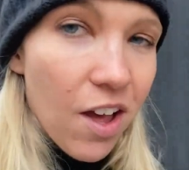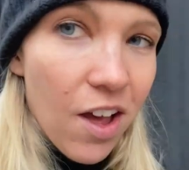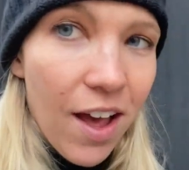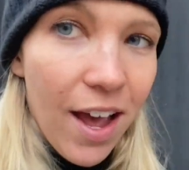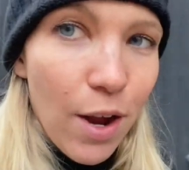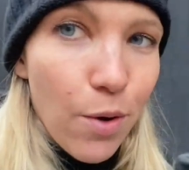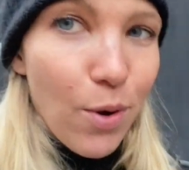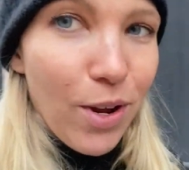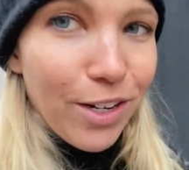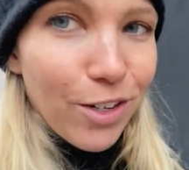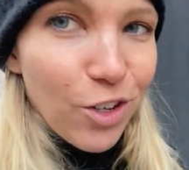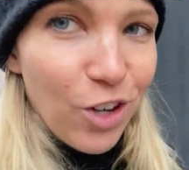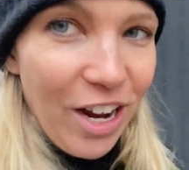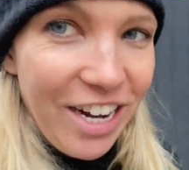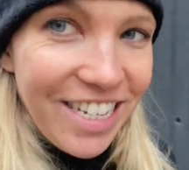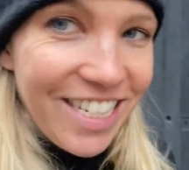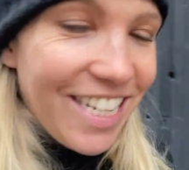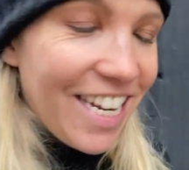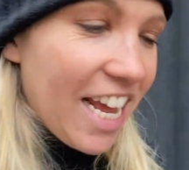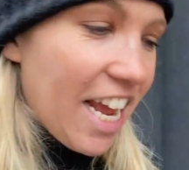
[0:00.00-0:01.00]
I went and
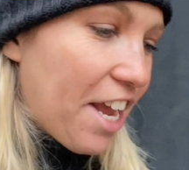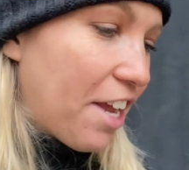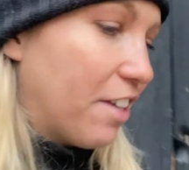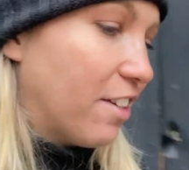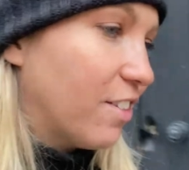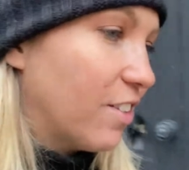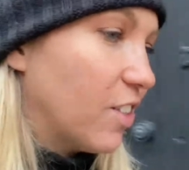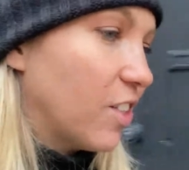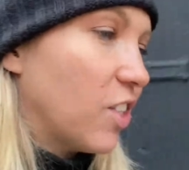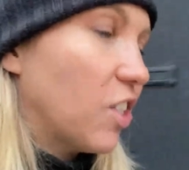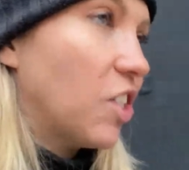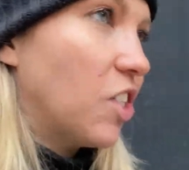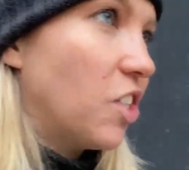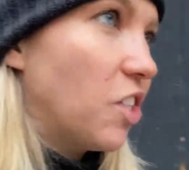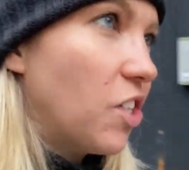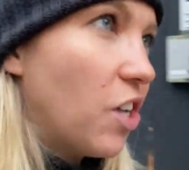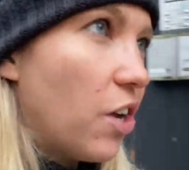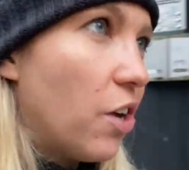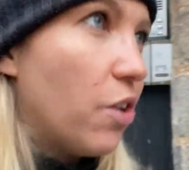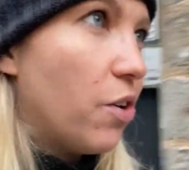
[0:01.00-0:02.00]
tried today.
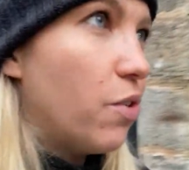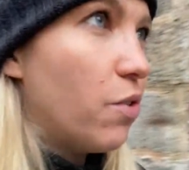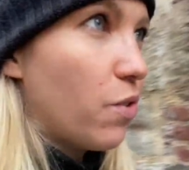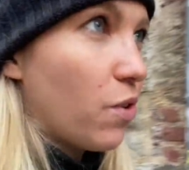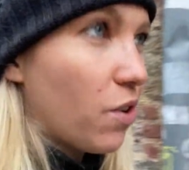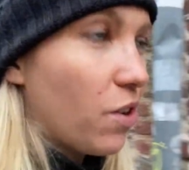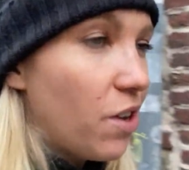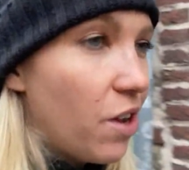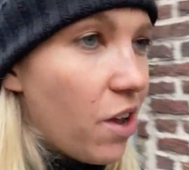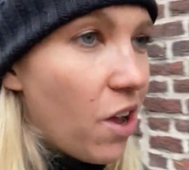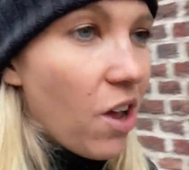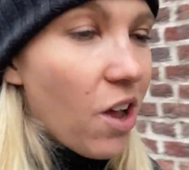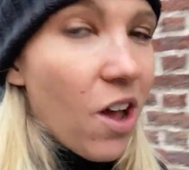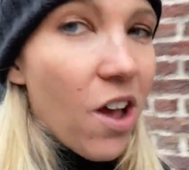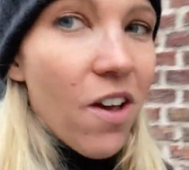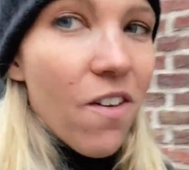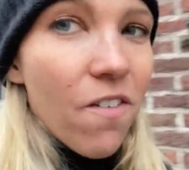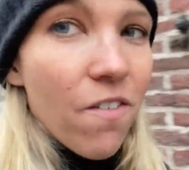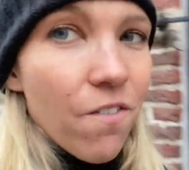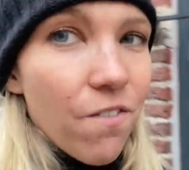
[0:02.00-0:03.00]
So,
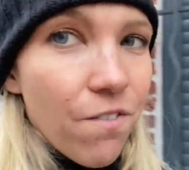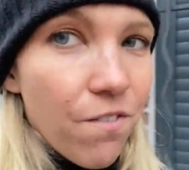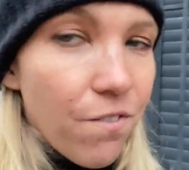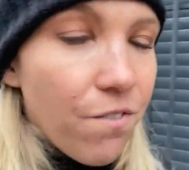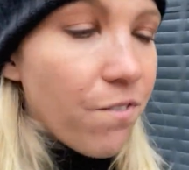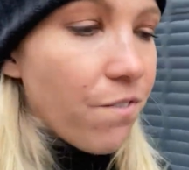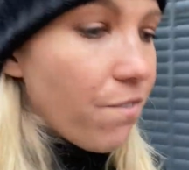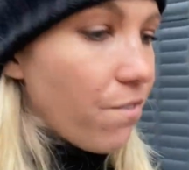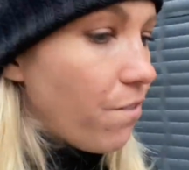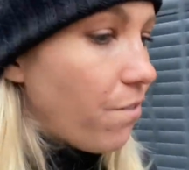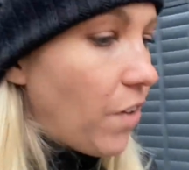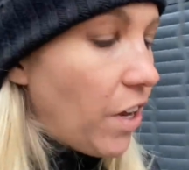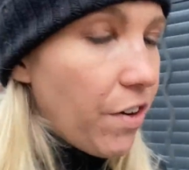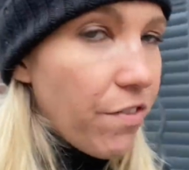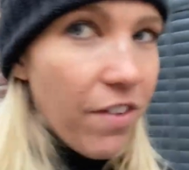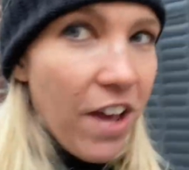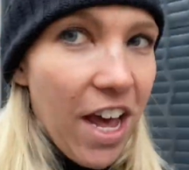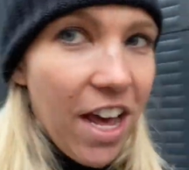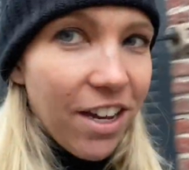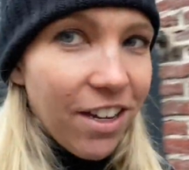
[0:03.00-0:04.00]
fun
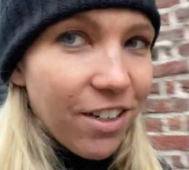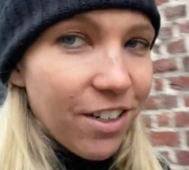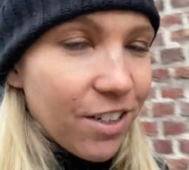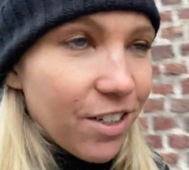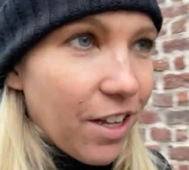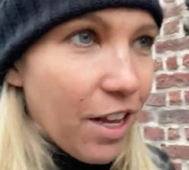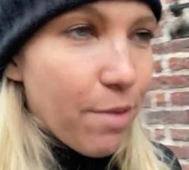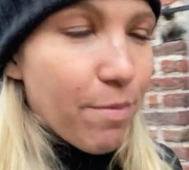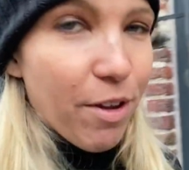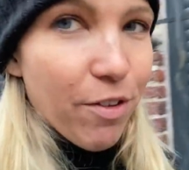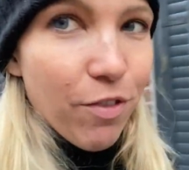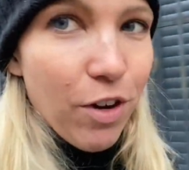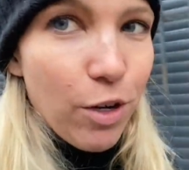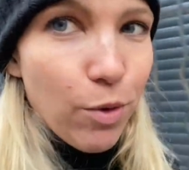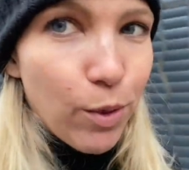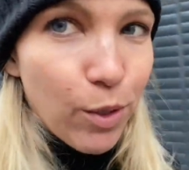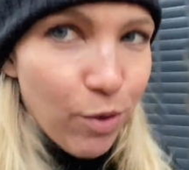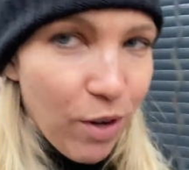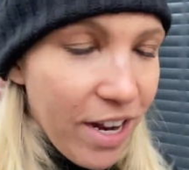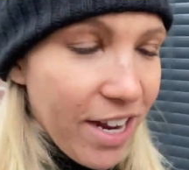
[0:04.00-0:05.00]
fact, like, my
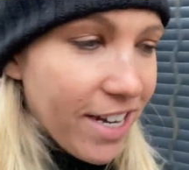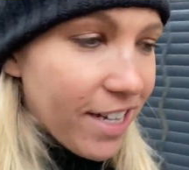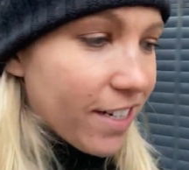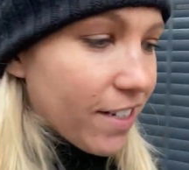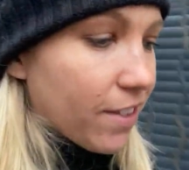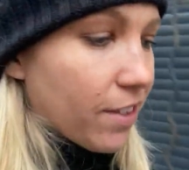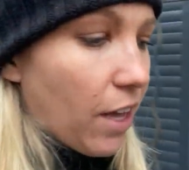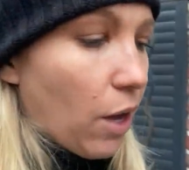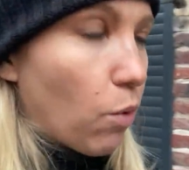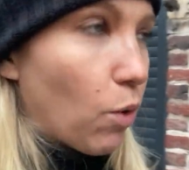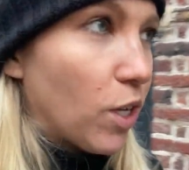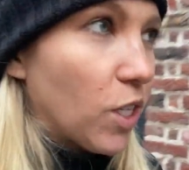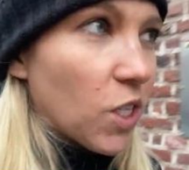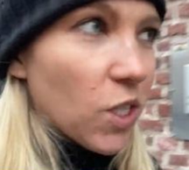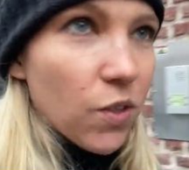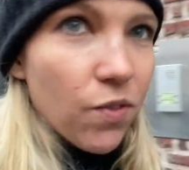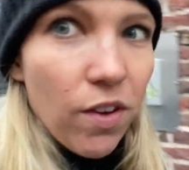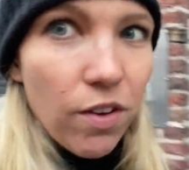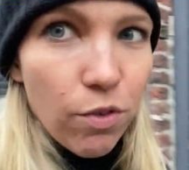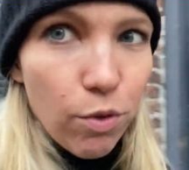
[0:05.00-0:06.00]
friend was right, that was
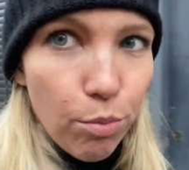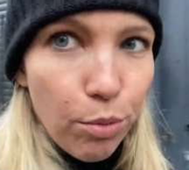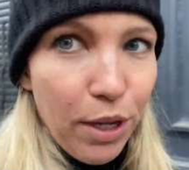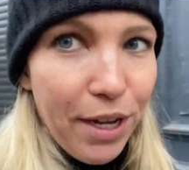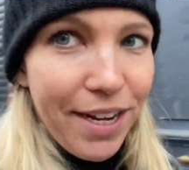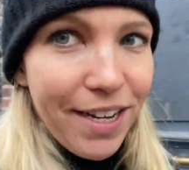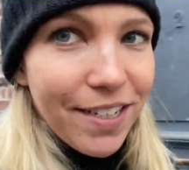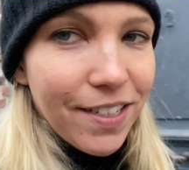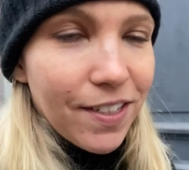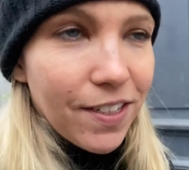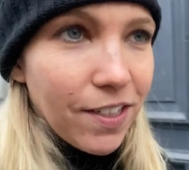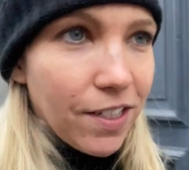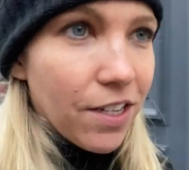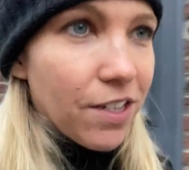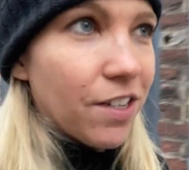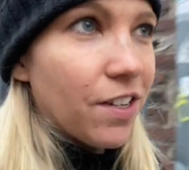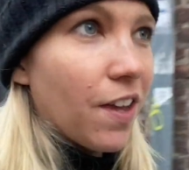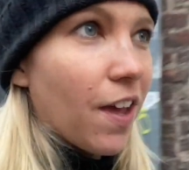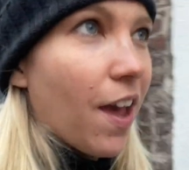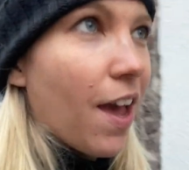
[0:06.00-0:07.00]
his favorite place,
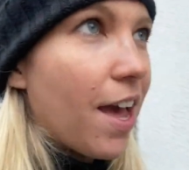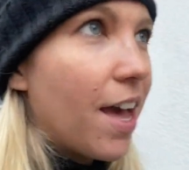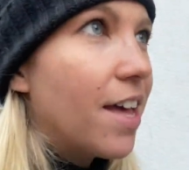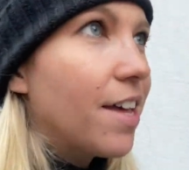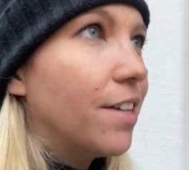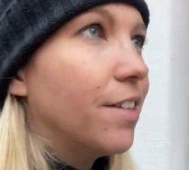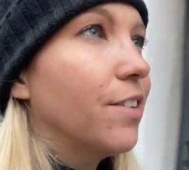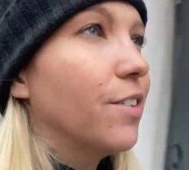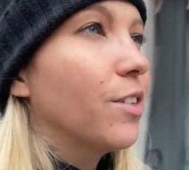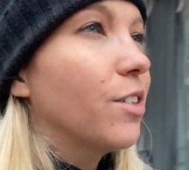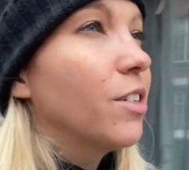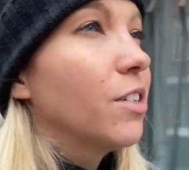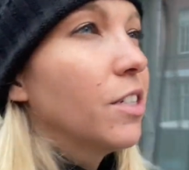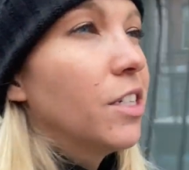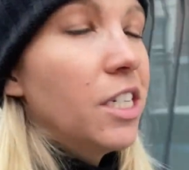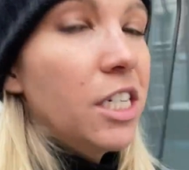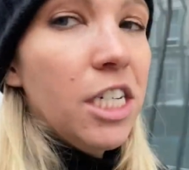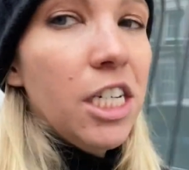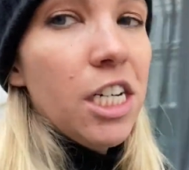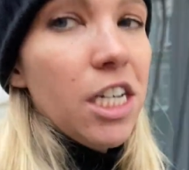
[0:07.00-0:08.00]
and
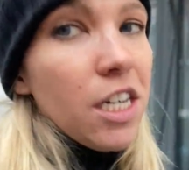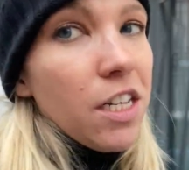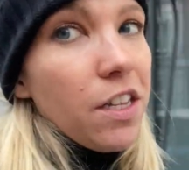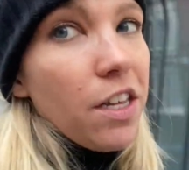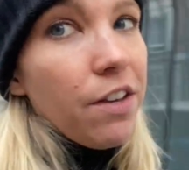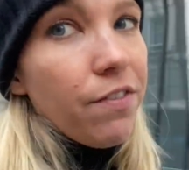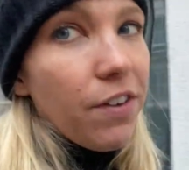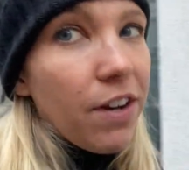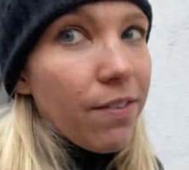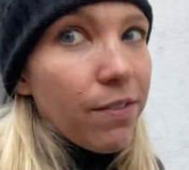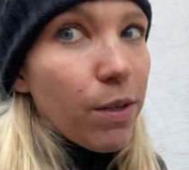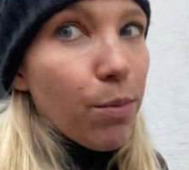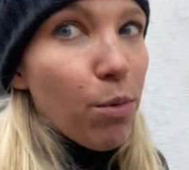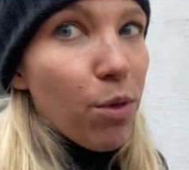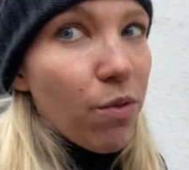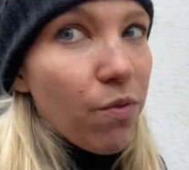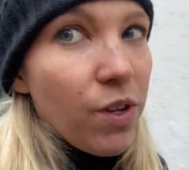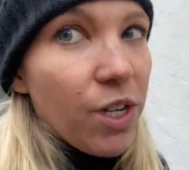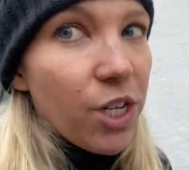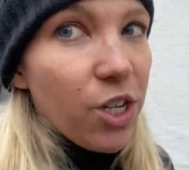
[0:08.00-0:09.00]
they even have some
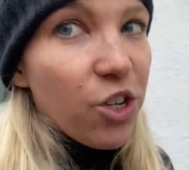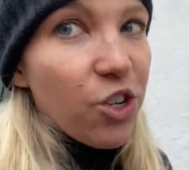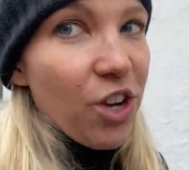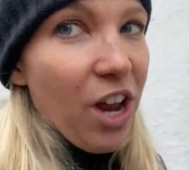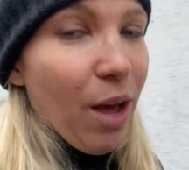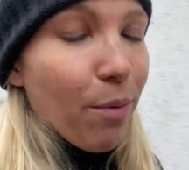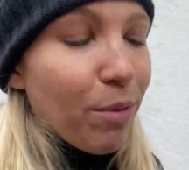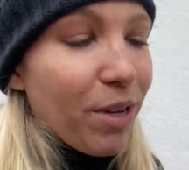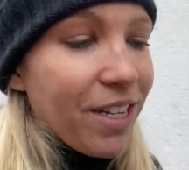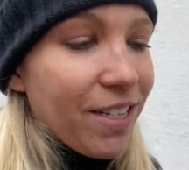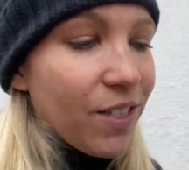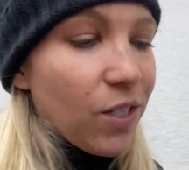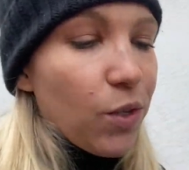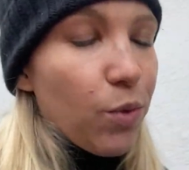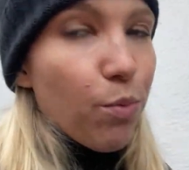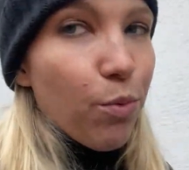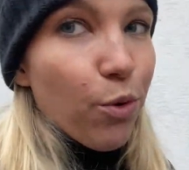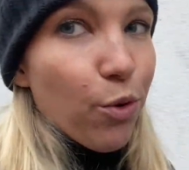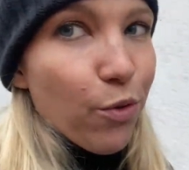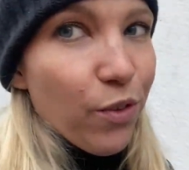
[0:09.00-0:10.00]
of the vintage napkins
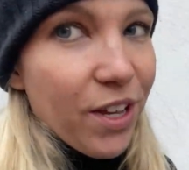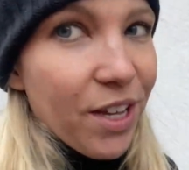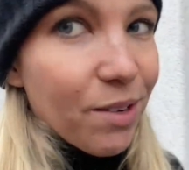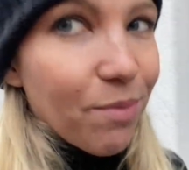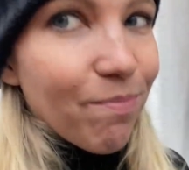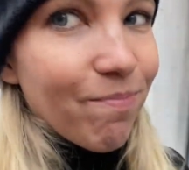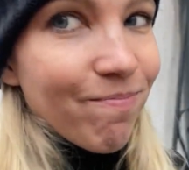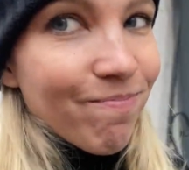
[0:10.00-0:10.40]
to prove it.